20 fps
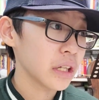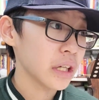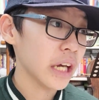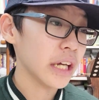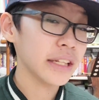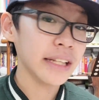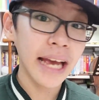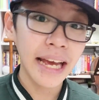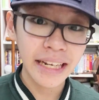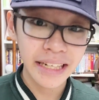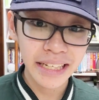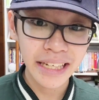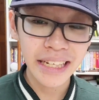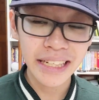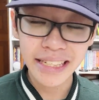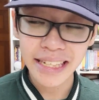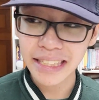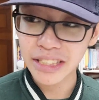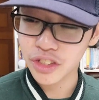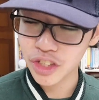And that
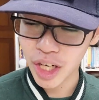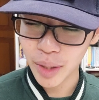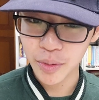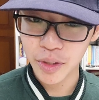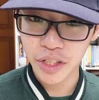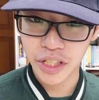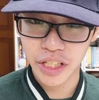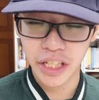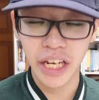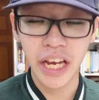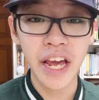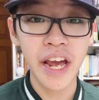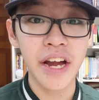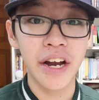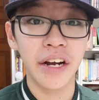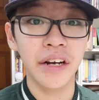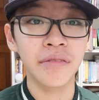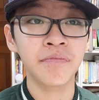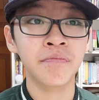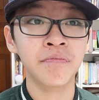heat gets trapped in the
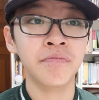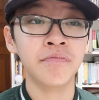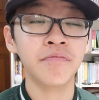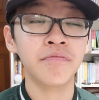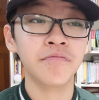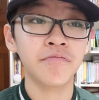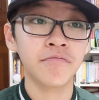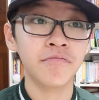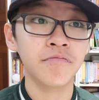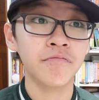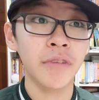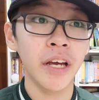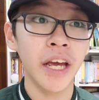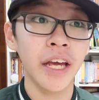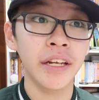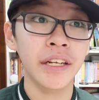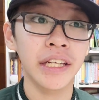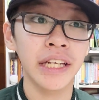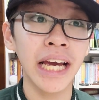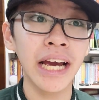air.
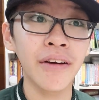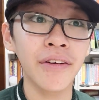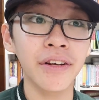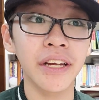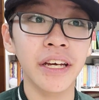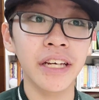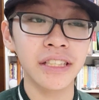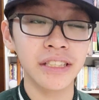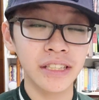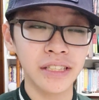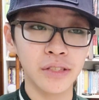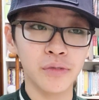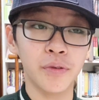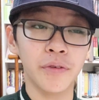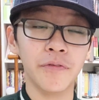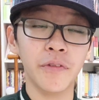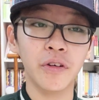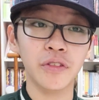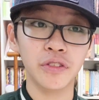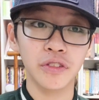And nowadays, since
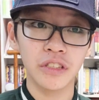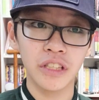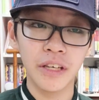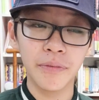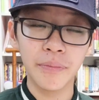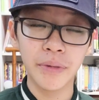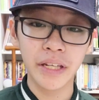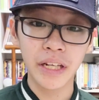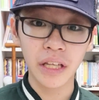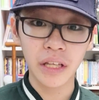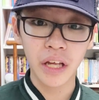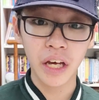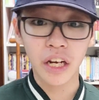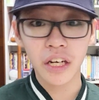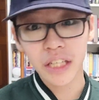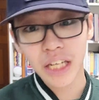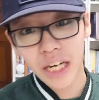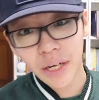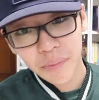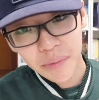we've also emit a
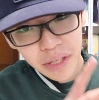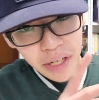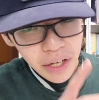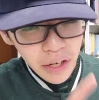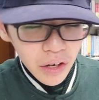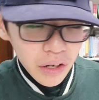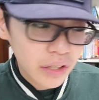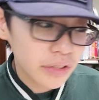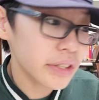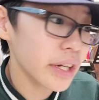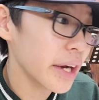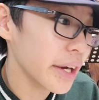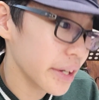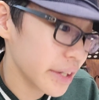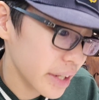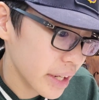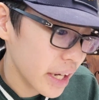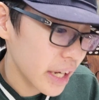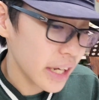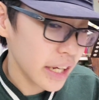lot of carbon
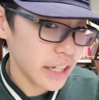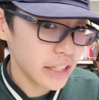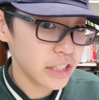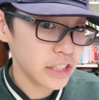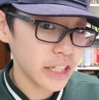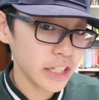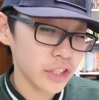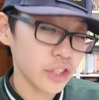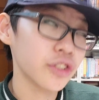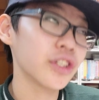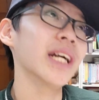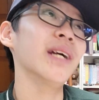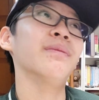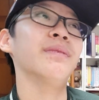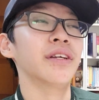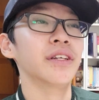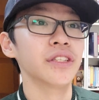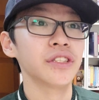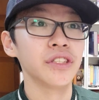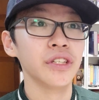dioxide, it gets
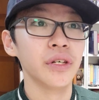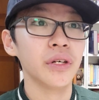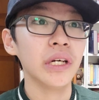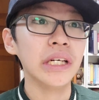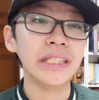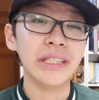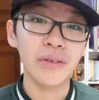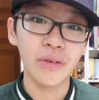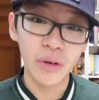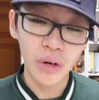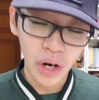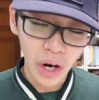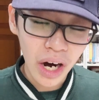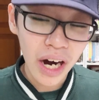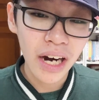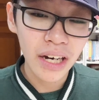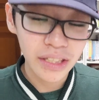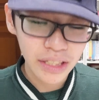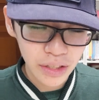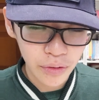trapped there. So
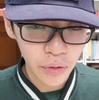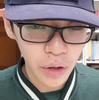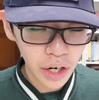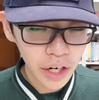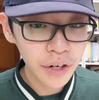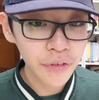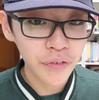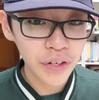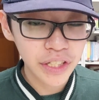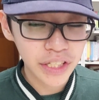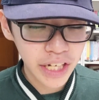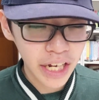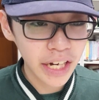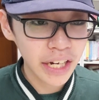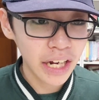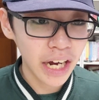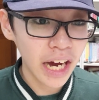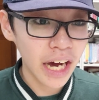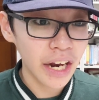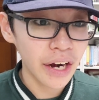the Earth is
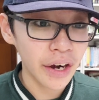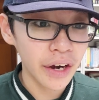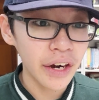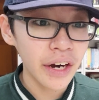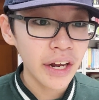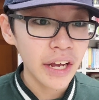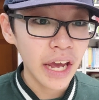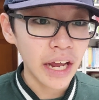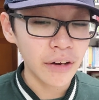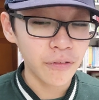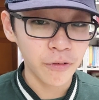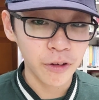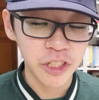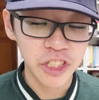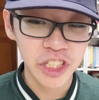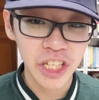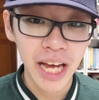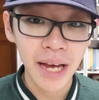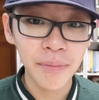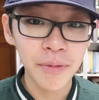getting hotter, and if we
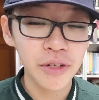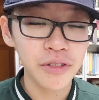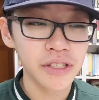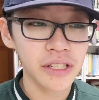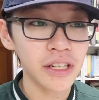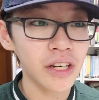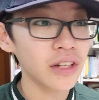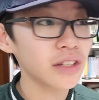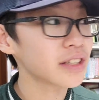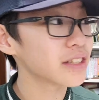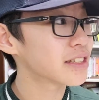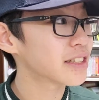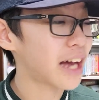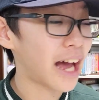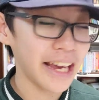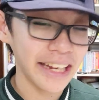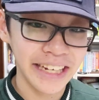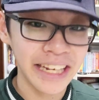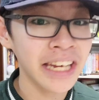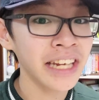stop using all this
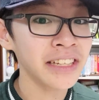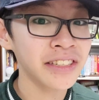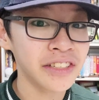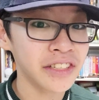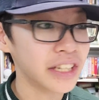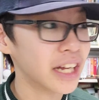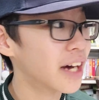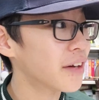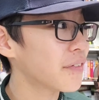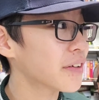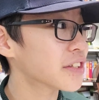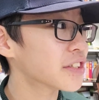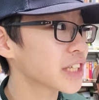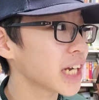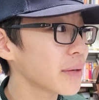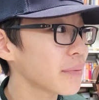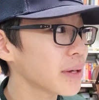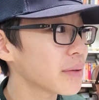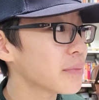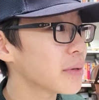heat stuff and
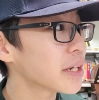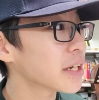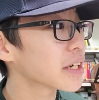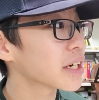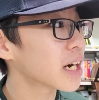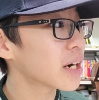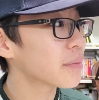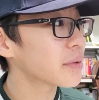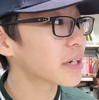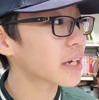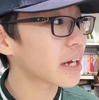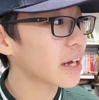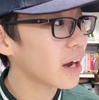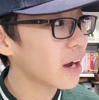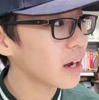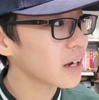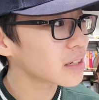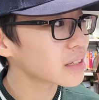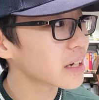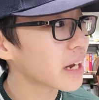stop emitting carbon
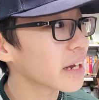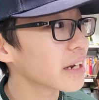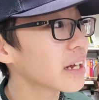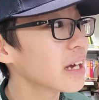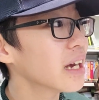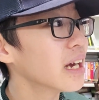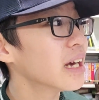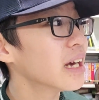dioxide,